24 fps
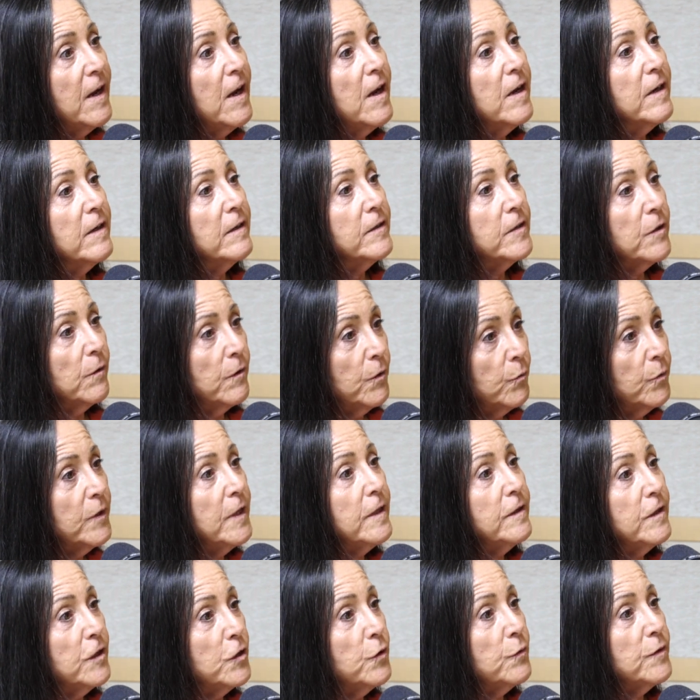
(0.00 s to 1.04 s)
Okay. So you
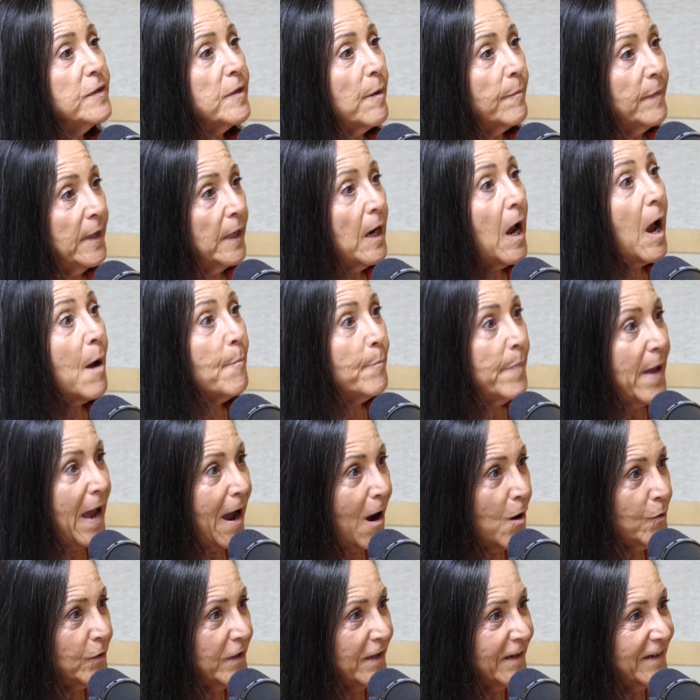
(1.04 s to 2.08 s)
need to do something
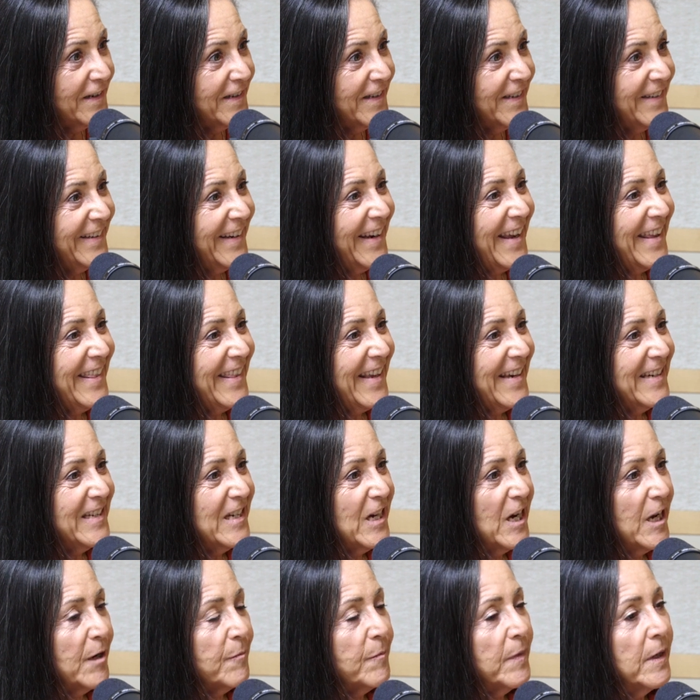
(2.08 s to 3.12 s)
about it. What is that, that
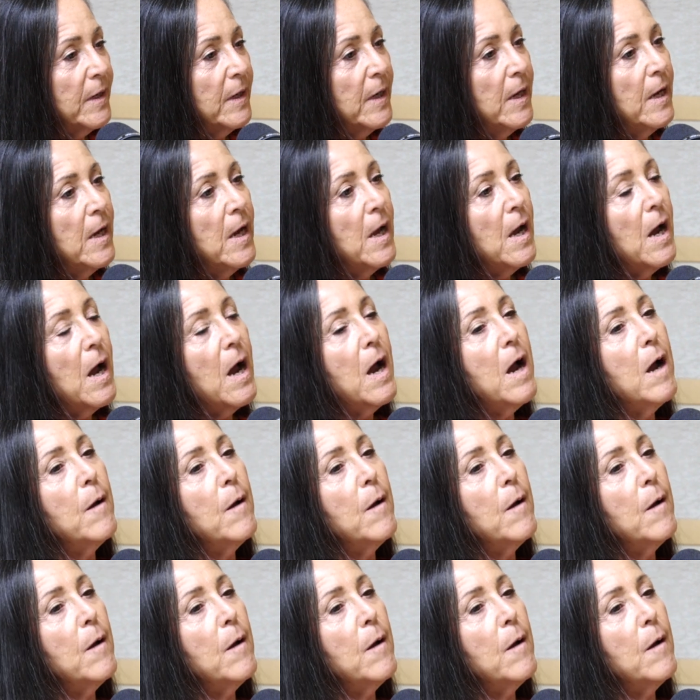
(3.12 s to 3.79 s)
calcium time. or?